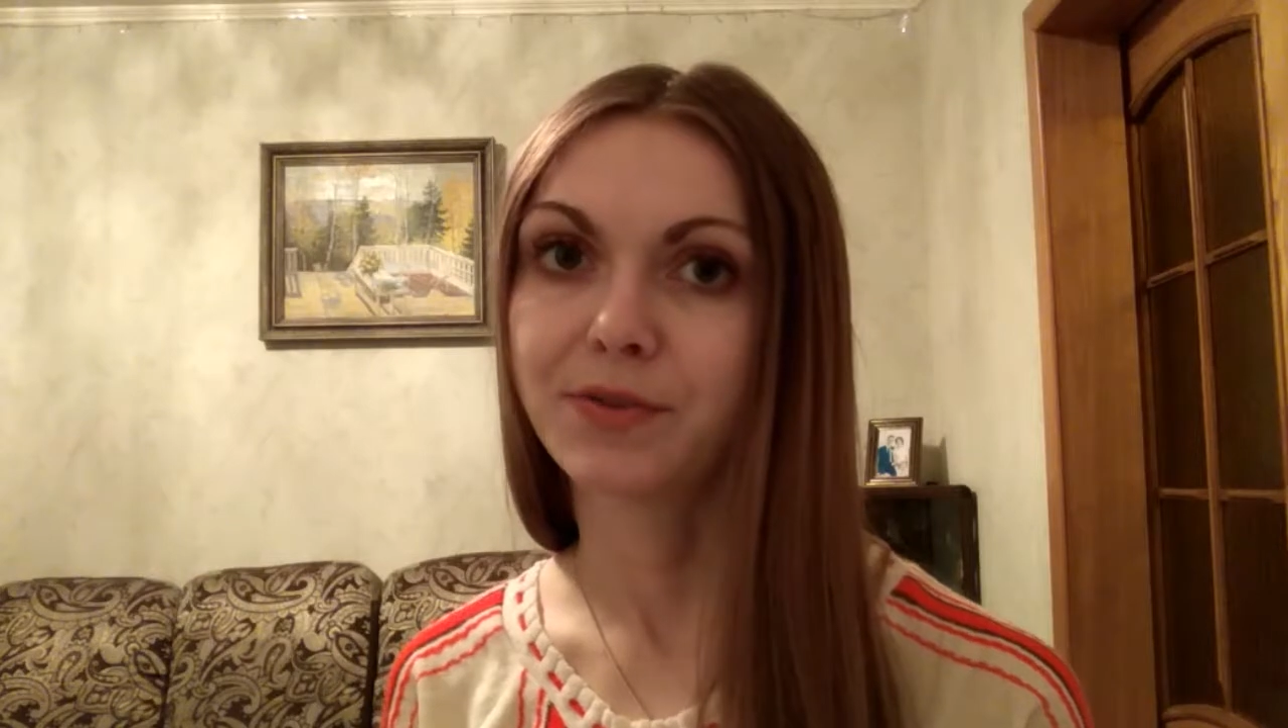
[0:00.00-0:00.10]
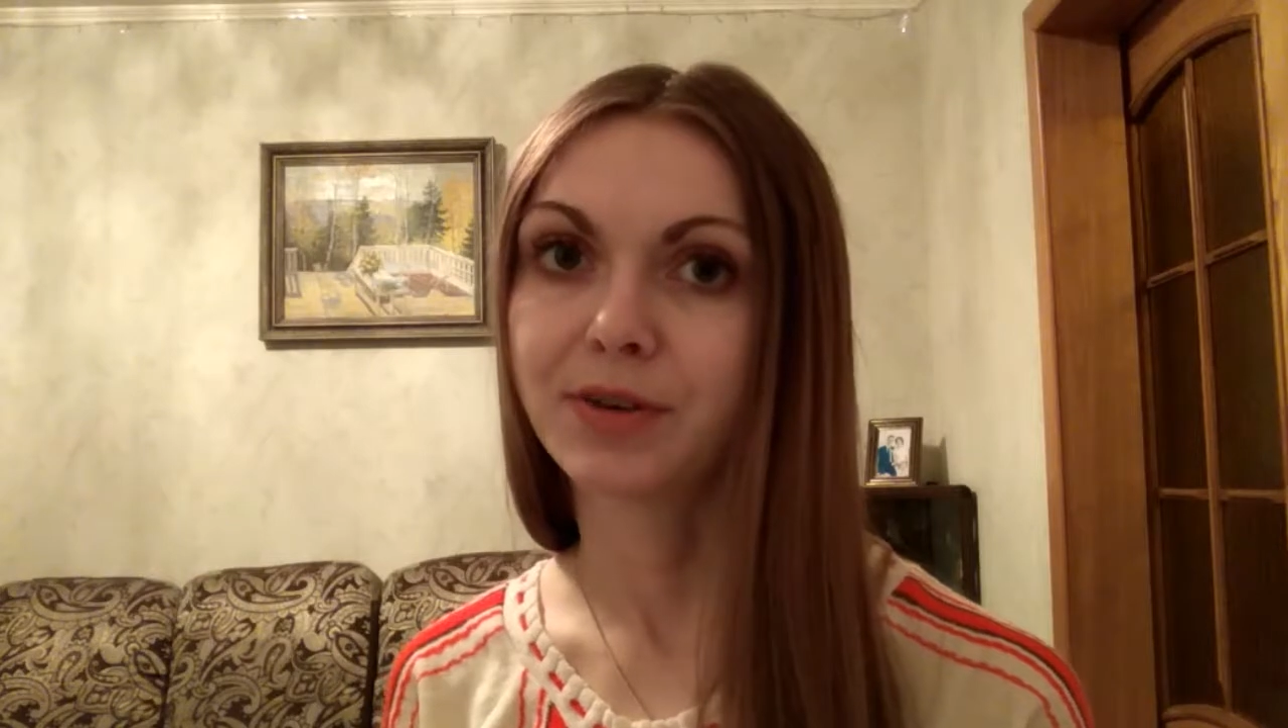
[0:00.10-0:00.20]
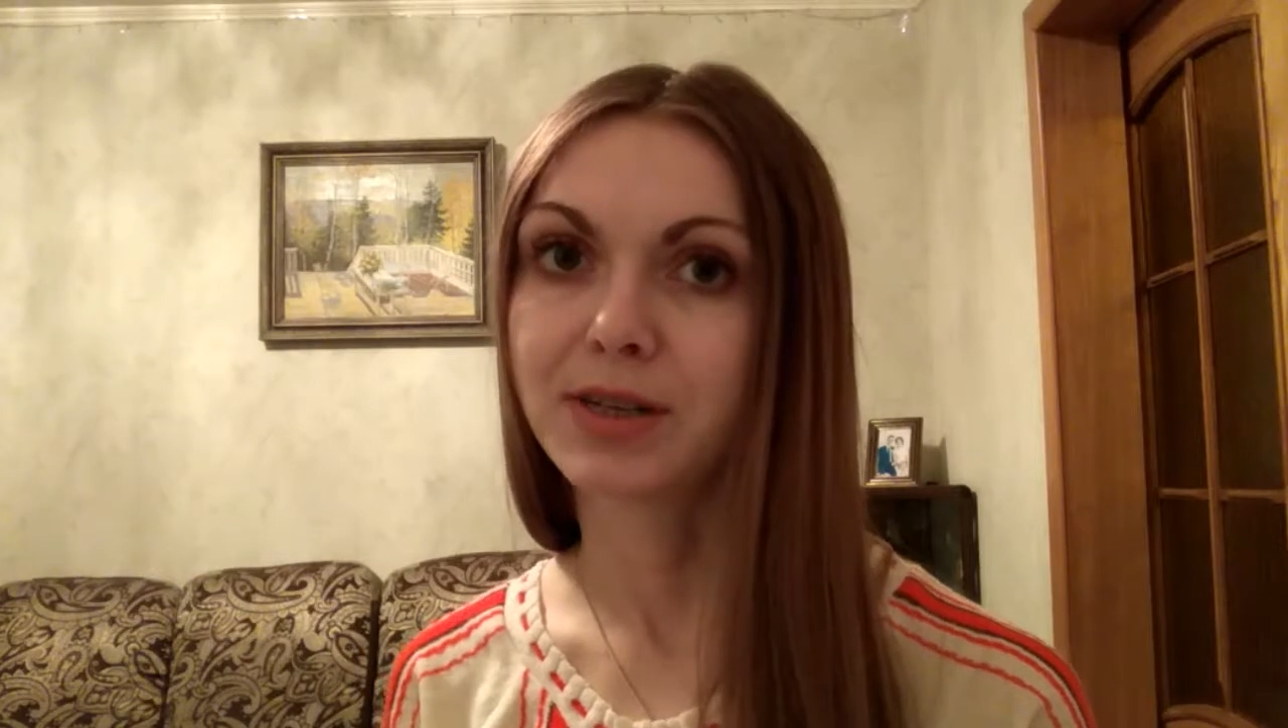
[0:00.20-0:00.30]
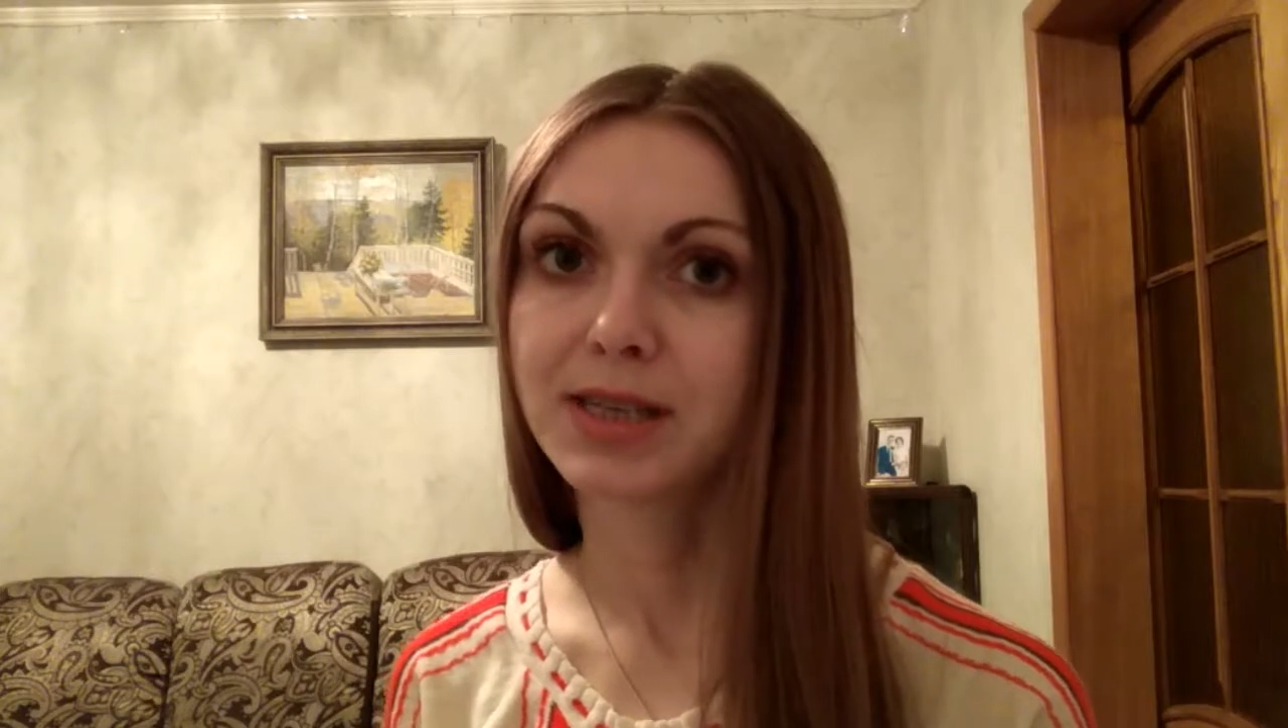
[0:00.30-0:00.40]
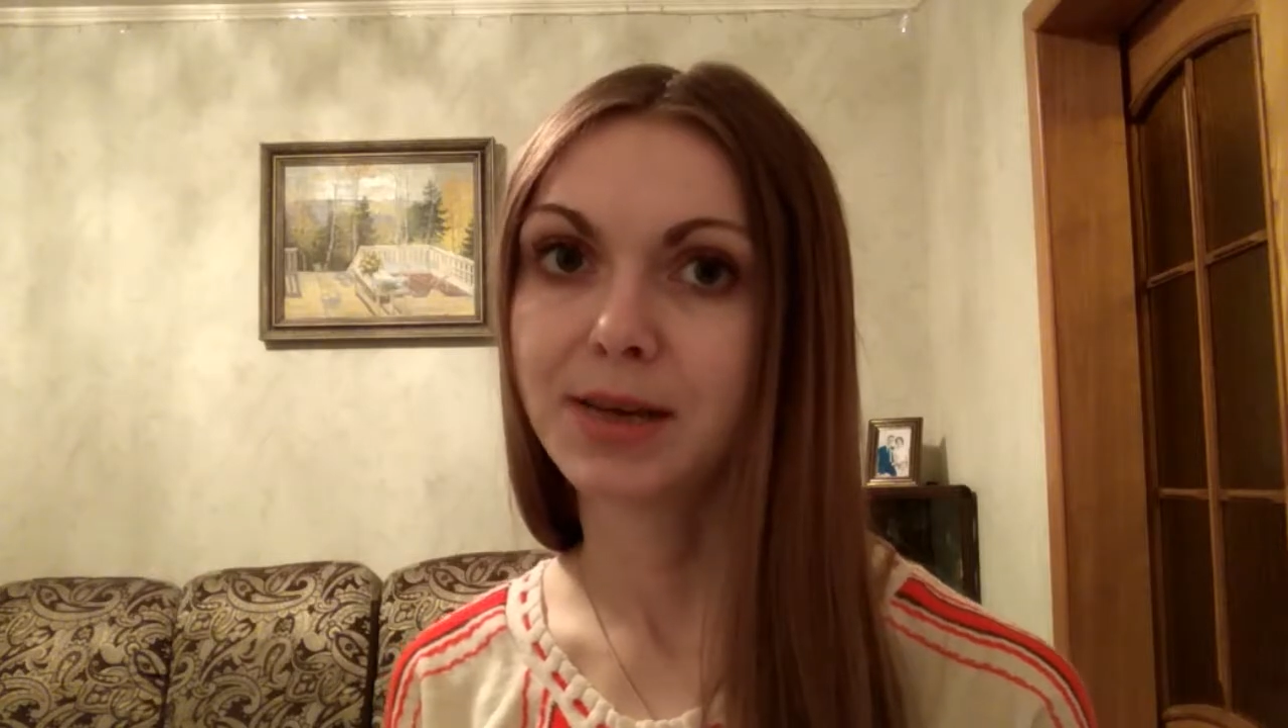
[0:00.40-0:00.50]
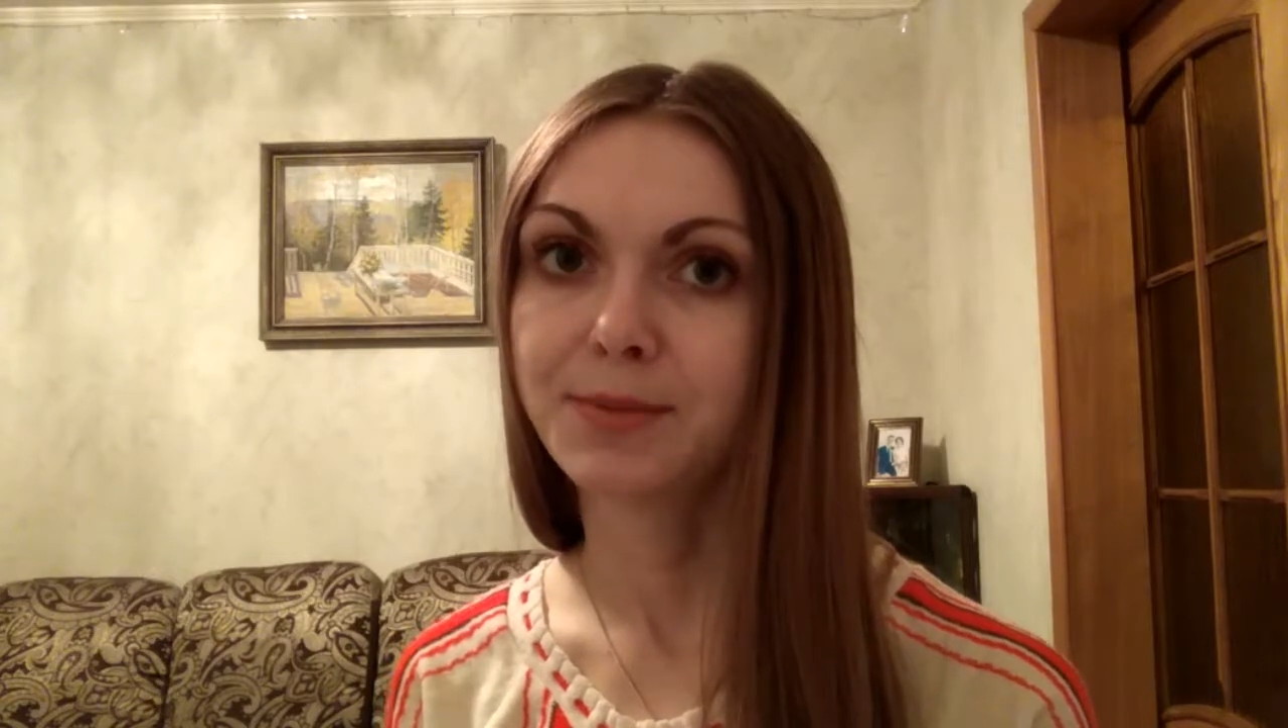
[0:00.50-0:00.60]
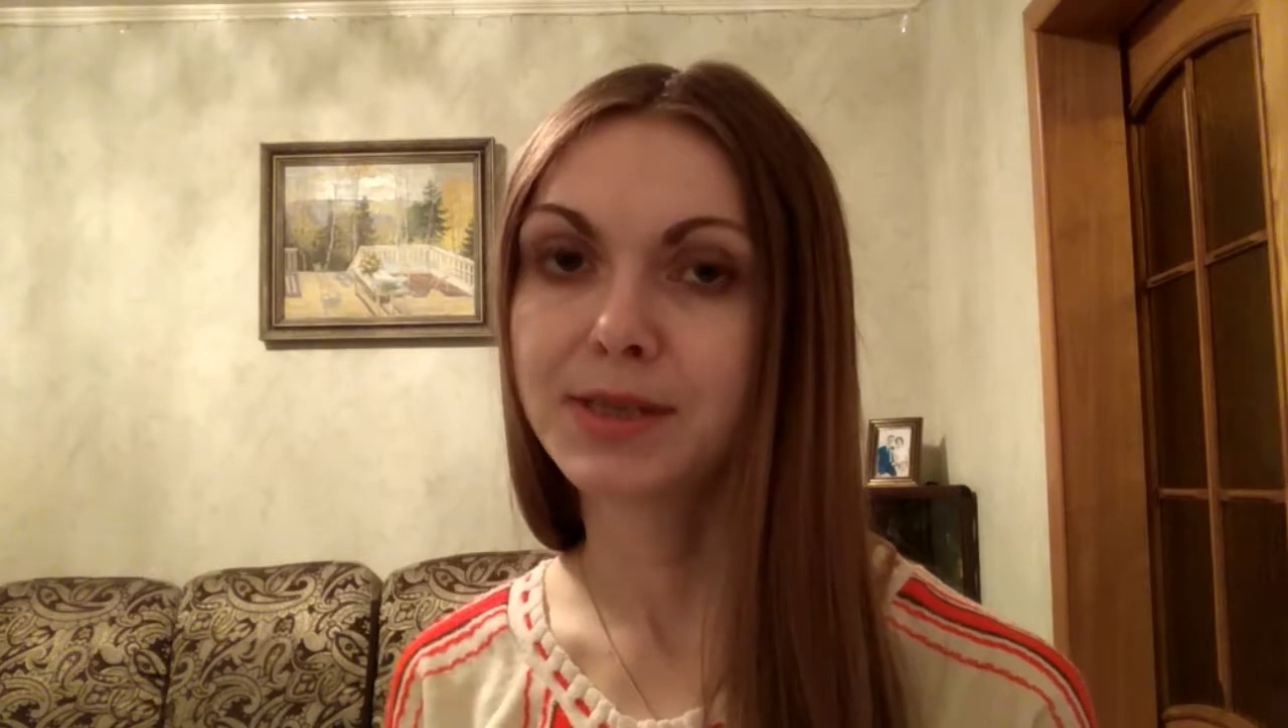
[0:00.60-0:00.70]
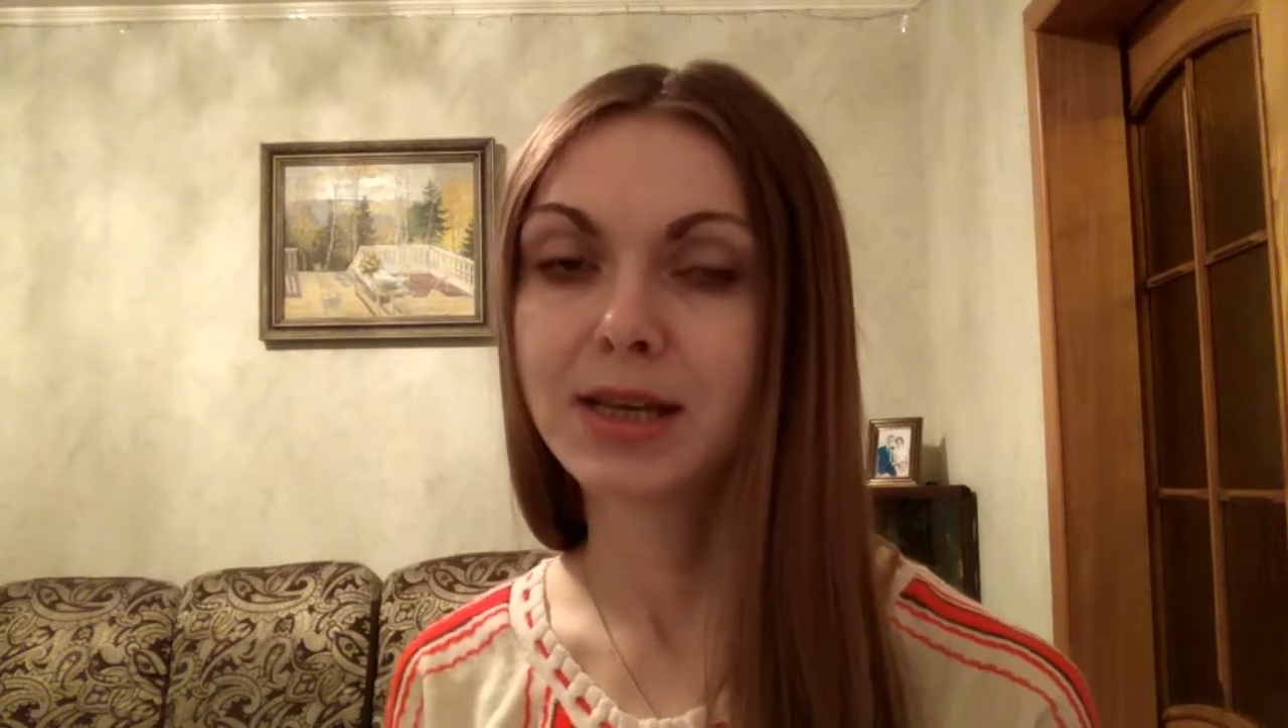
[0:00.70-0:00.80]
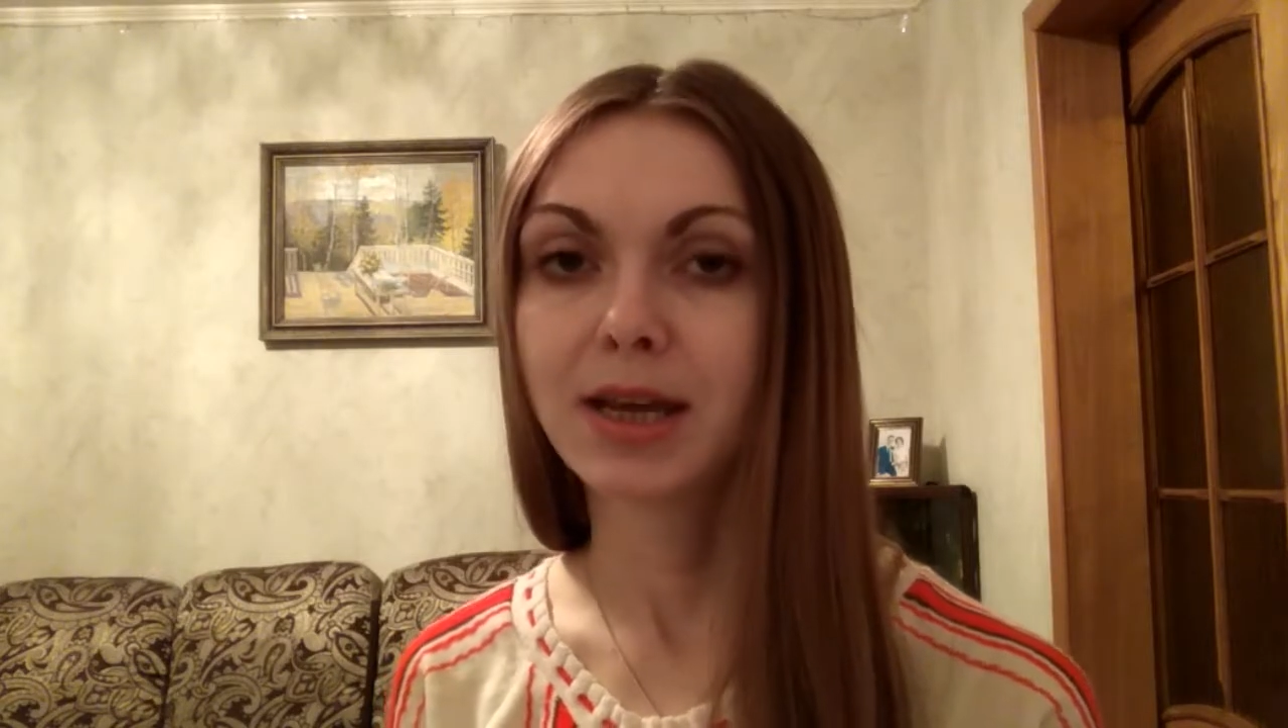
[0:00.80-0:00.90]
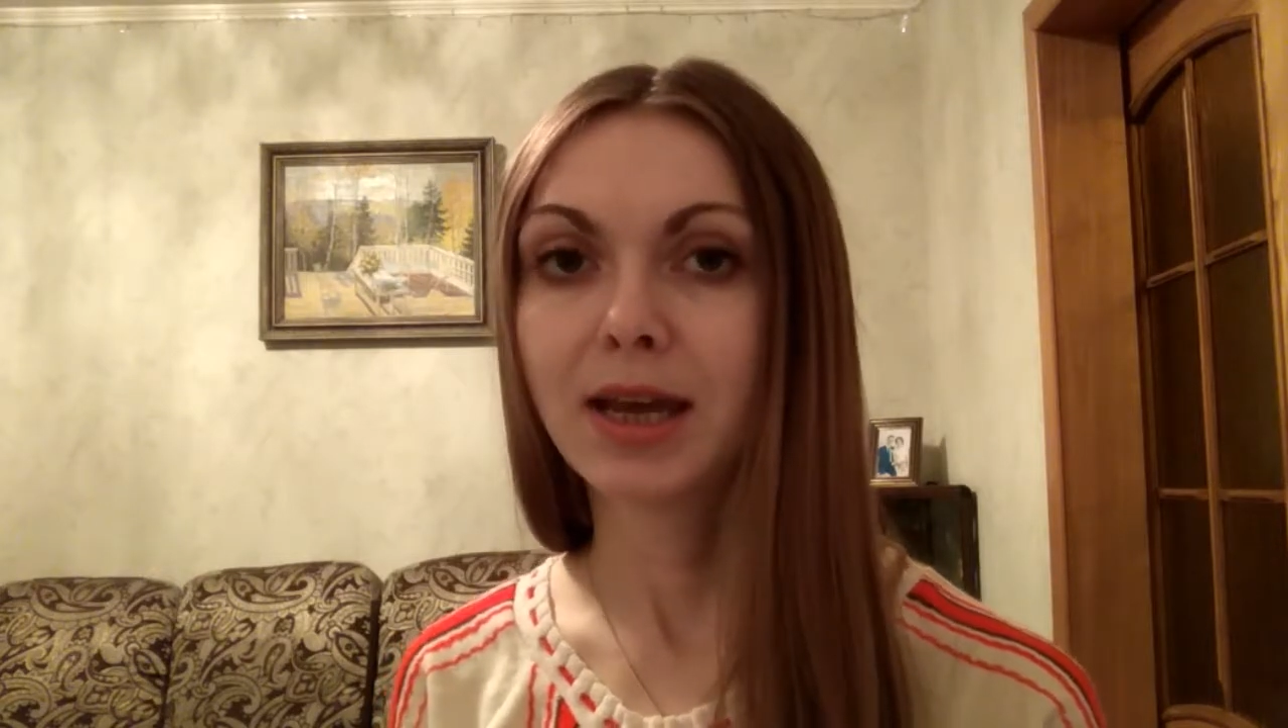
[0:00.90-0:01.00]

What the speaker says: for exams